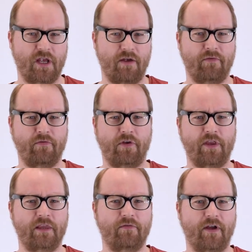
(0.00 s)
and we've
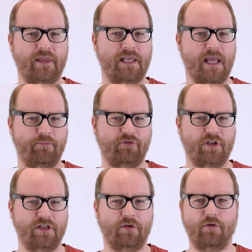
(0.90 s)
identified the gaps
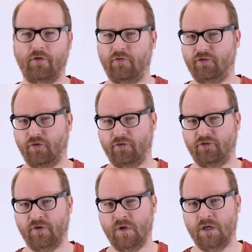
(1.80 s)
in the current results,
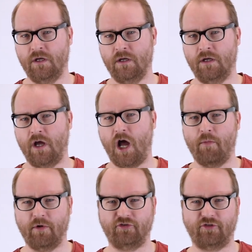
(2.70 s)
how
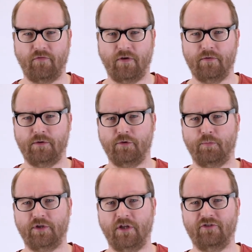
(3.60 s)
much traffic we could
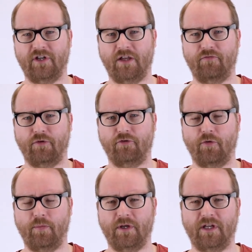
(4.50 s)
potentially get for a
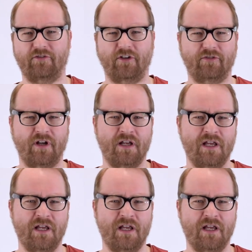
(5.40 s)
topic, etc.,